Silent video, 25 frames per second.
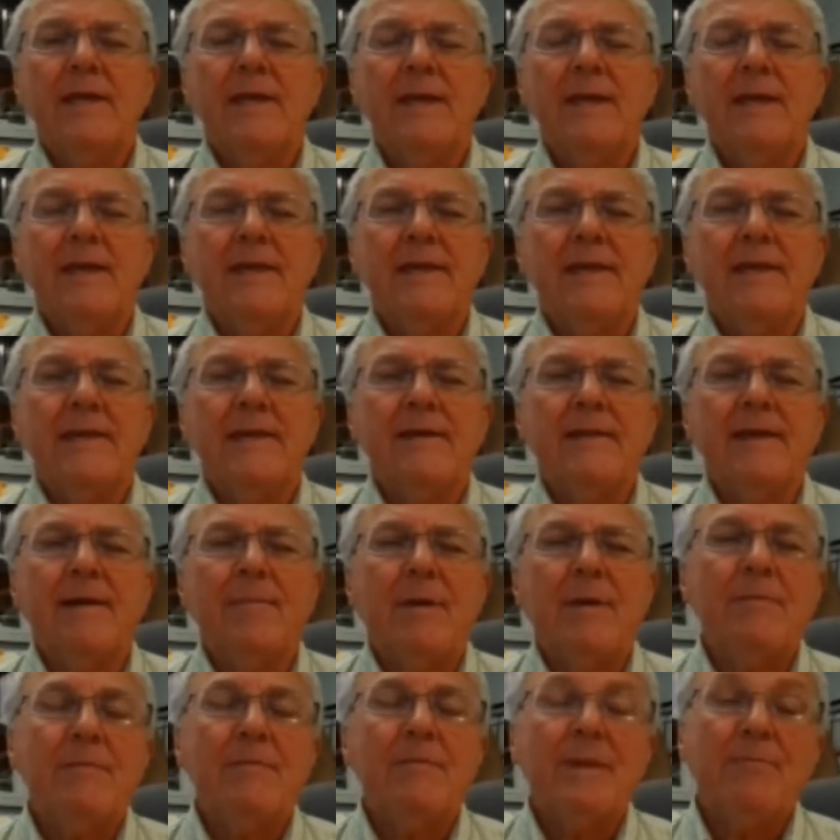And that
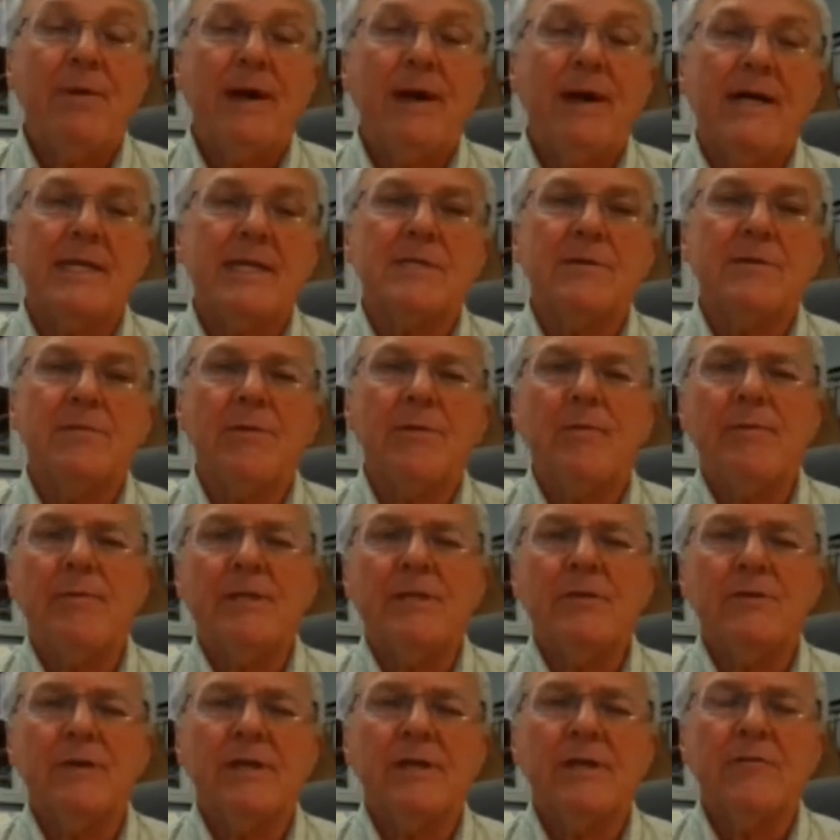might be possible,
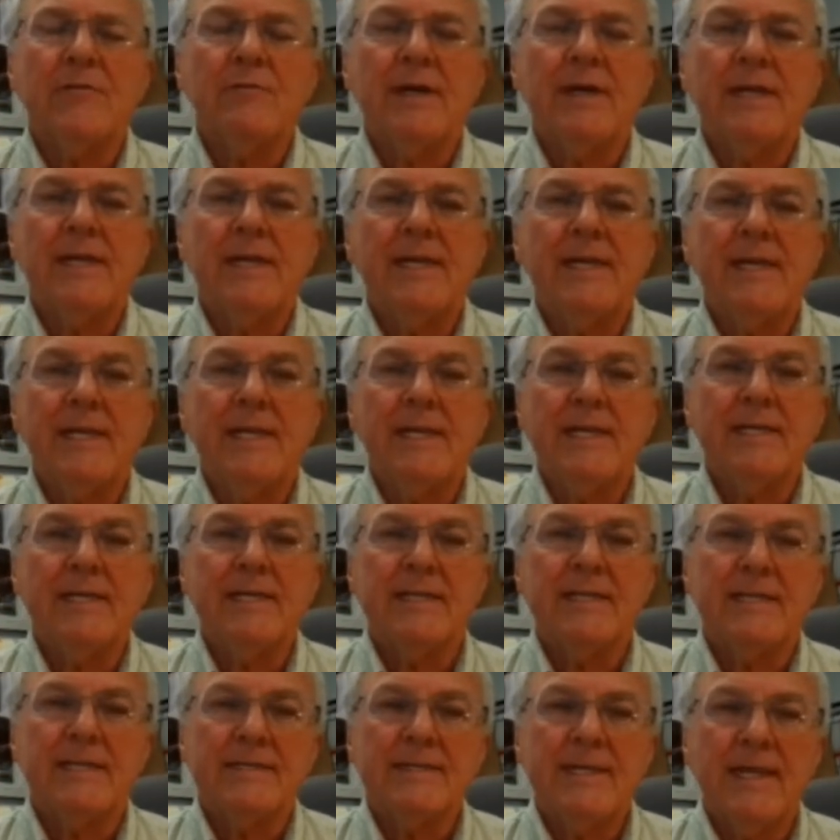but you're going to run again
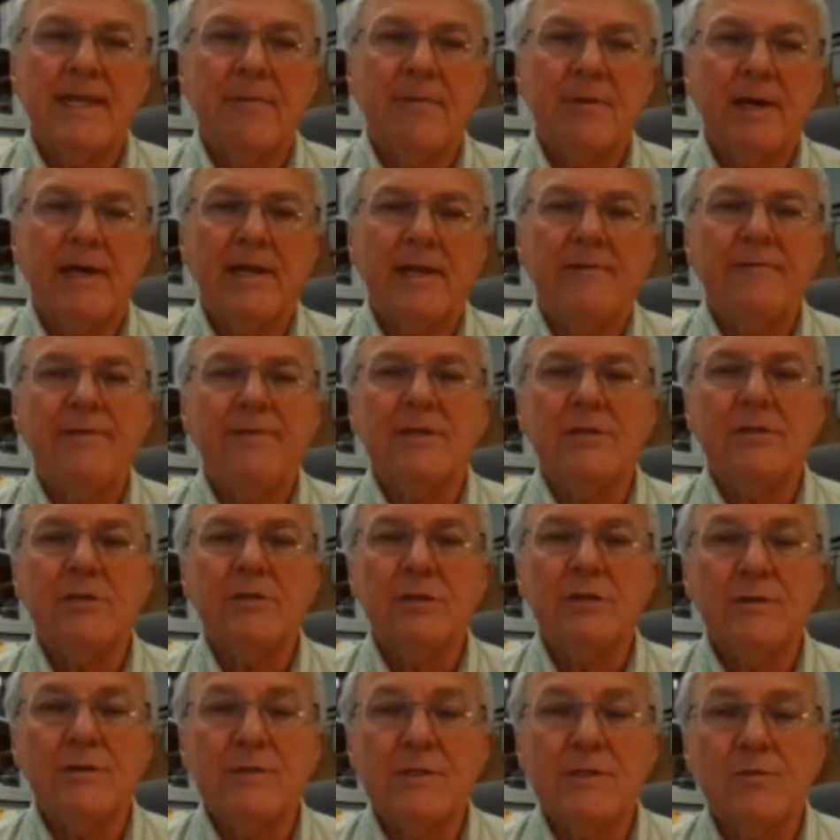into the same kind of
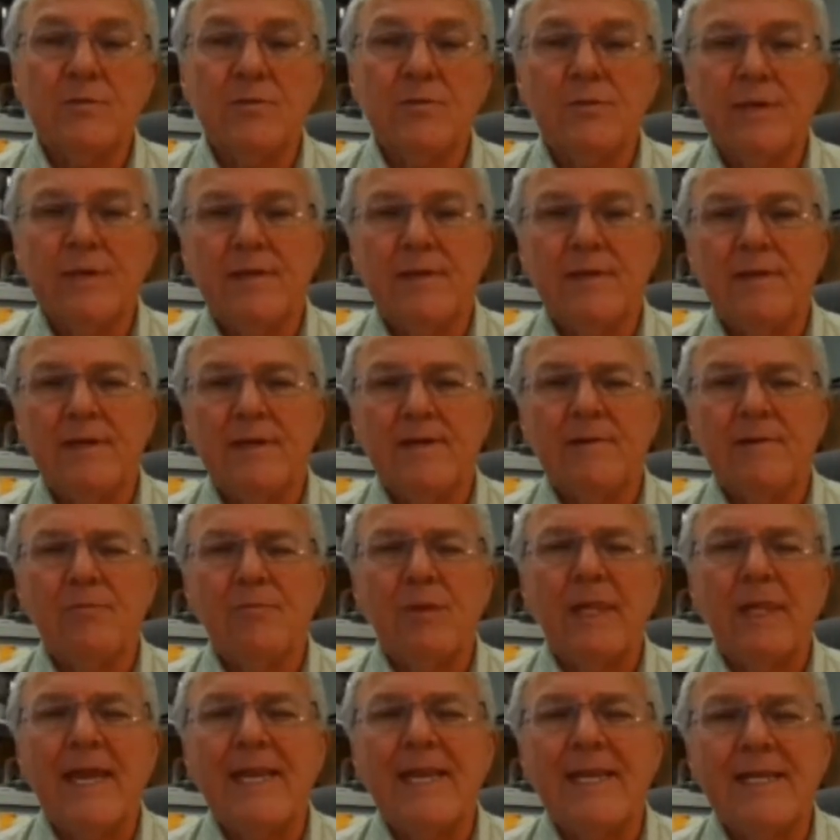issues with
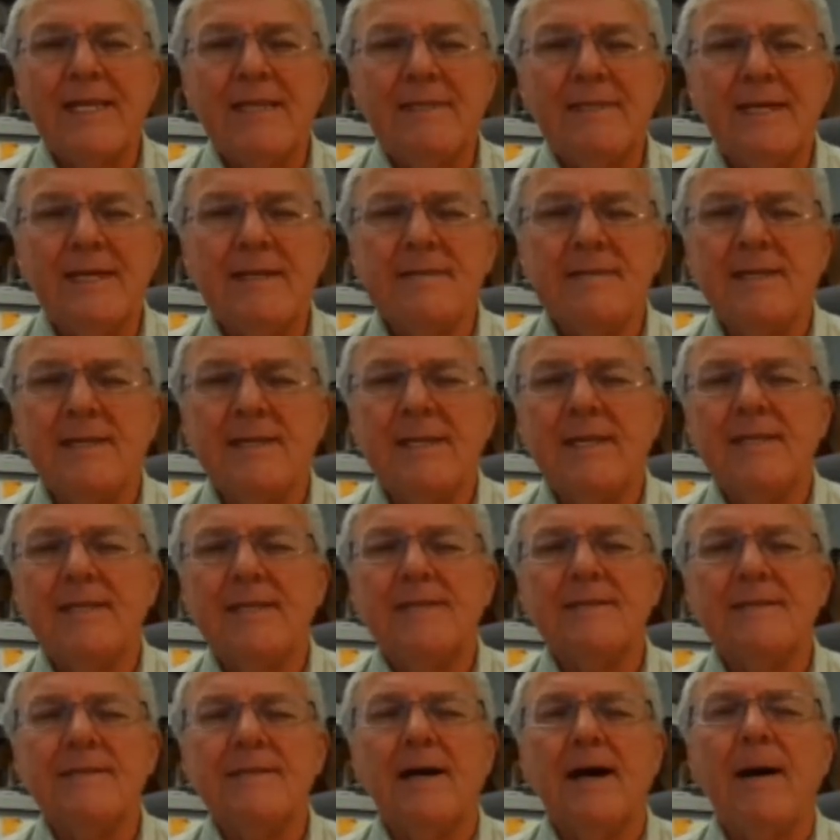planting density
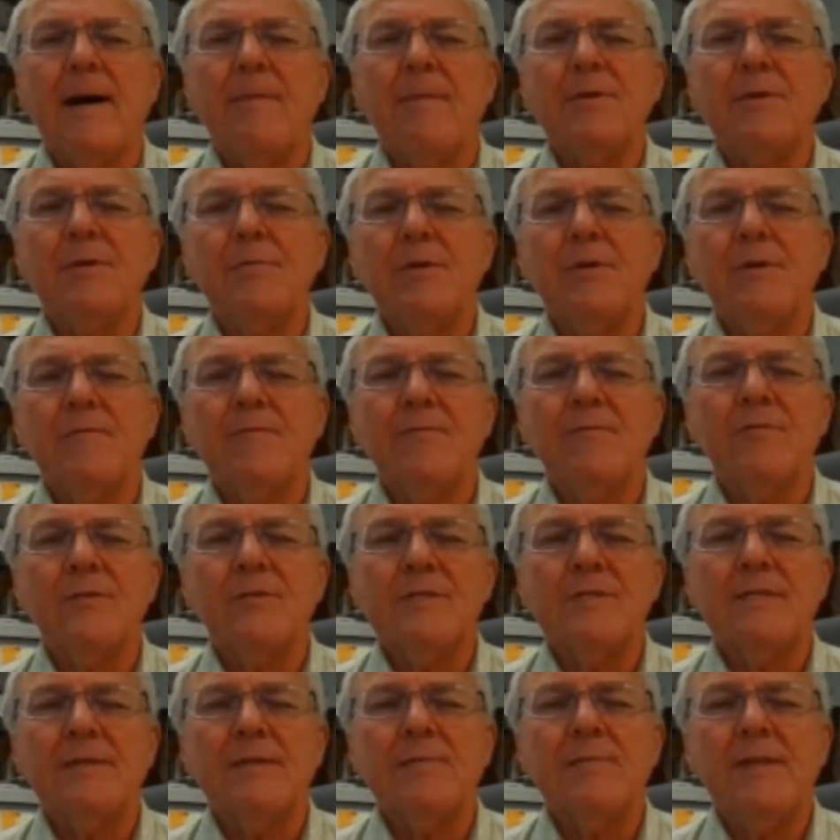that's optimum for
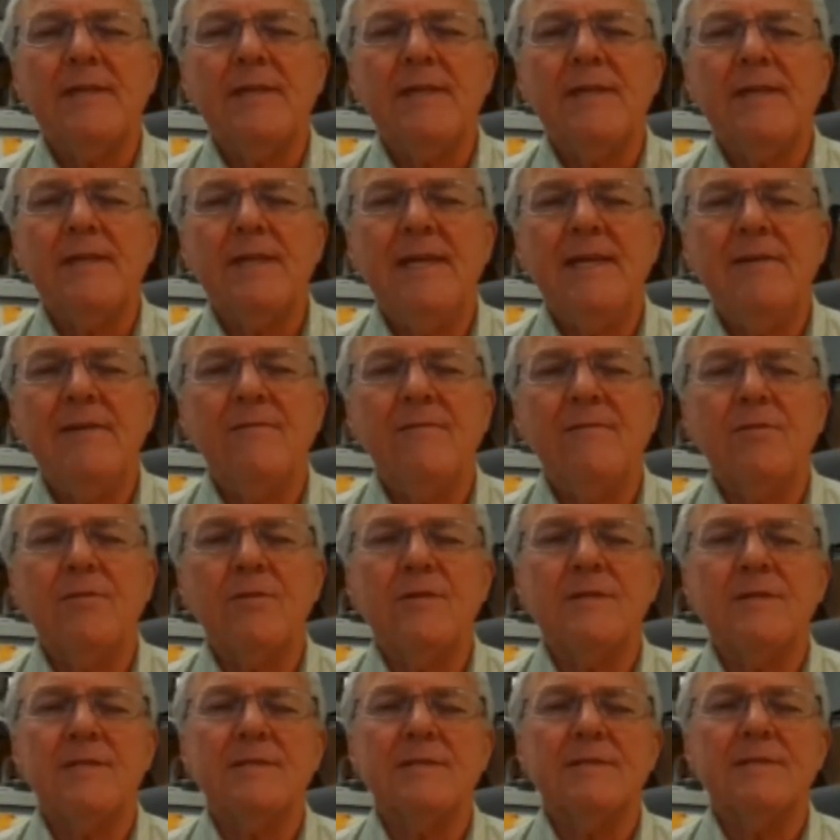CBD
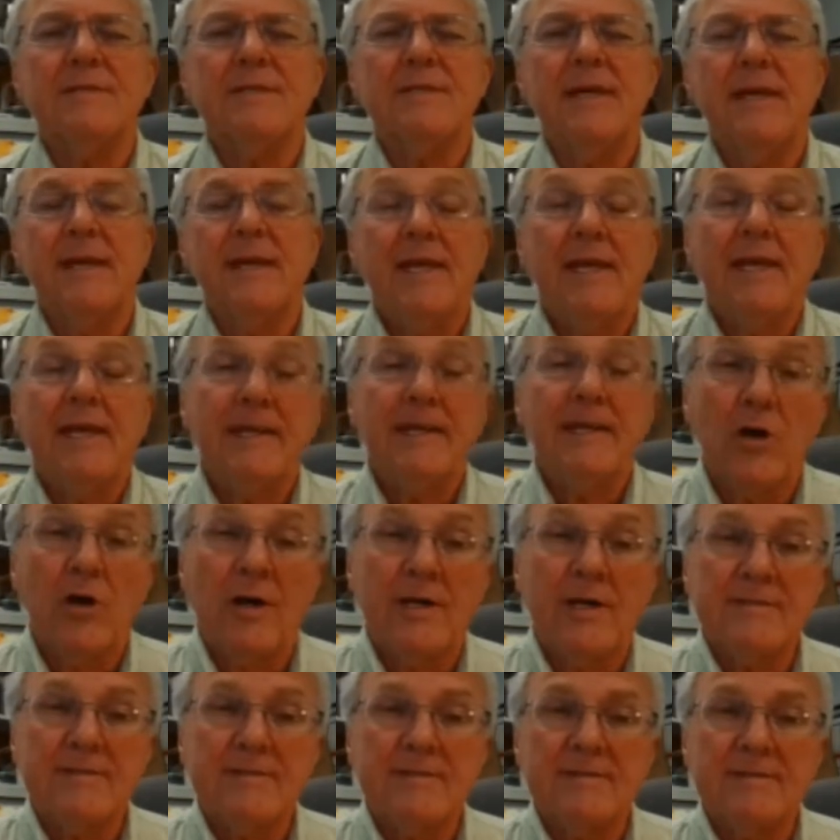versus and
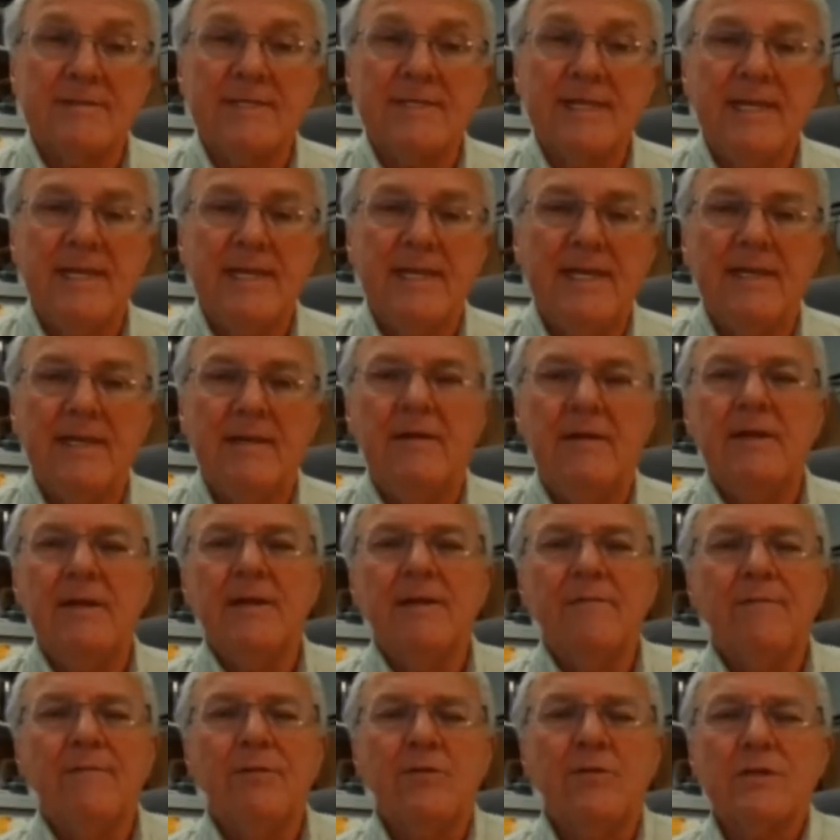cost of seed
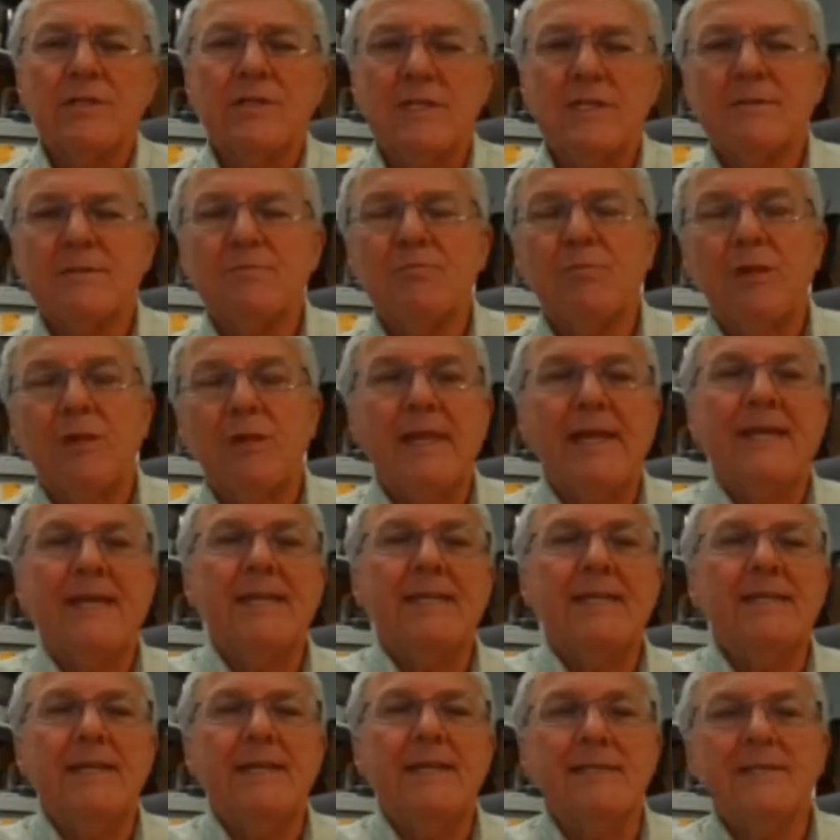versus
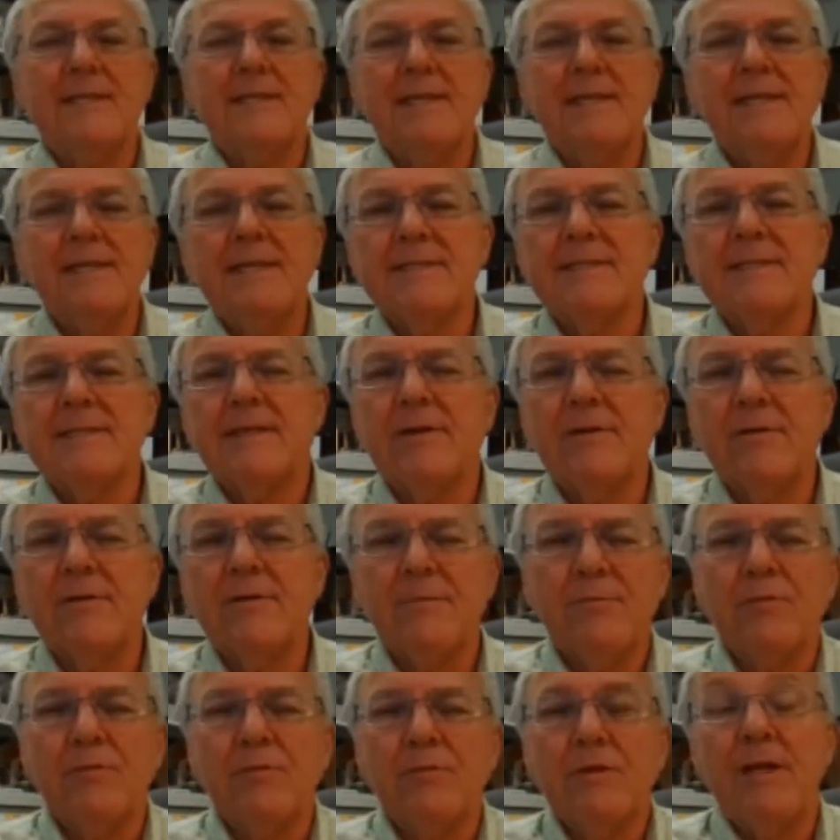planting densities that
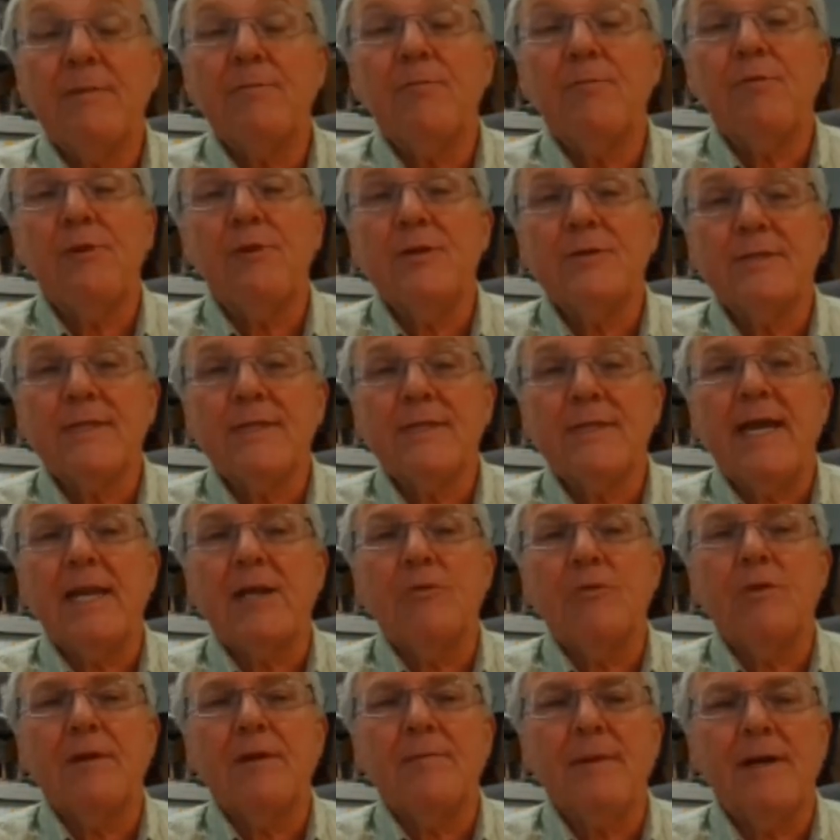are going to produce
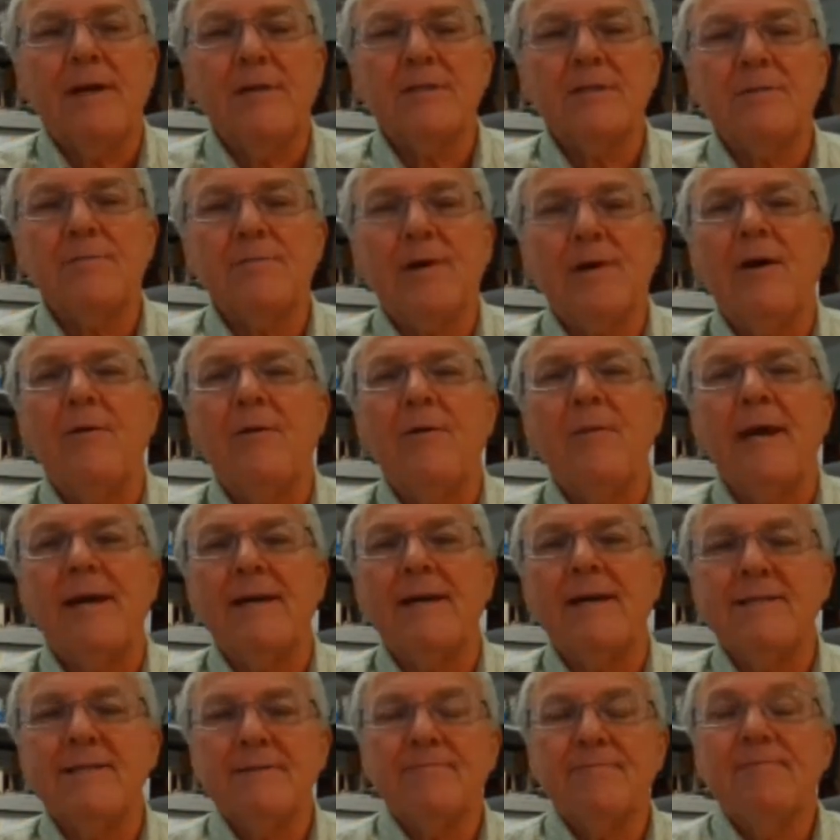adequate amounts of
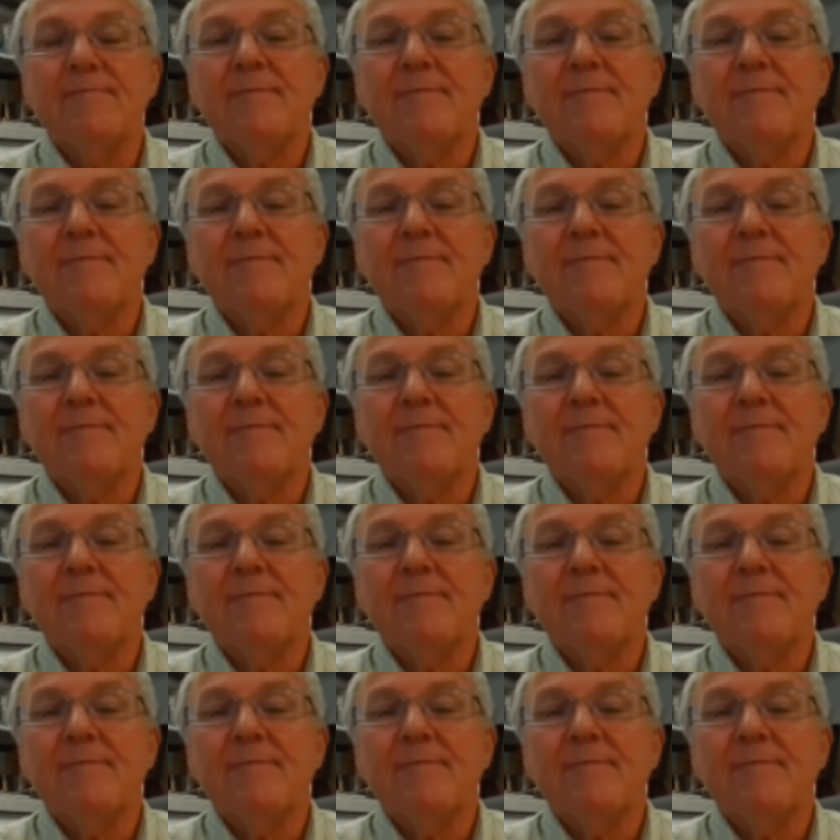biomass.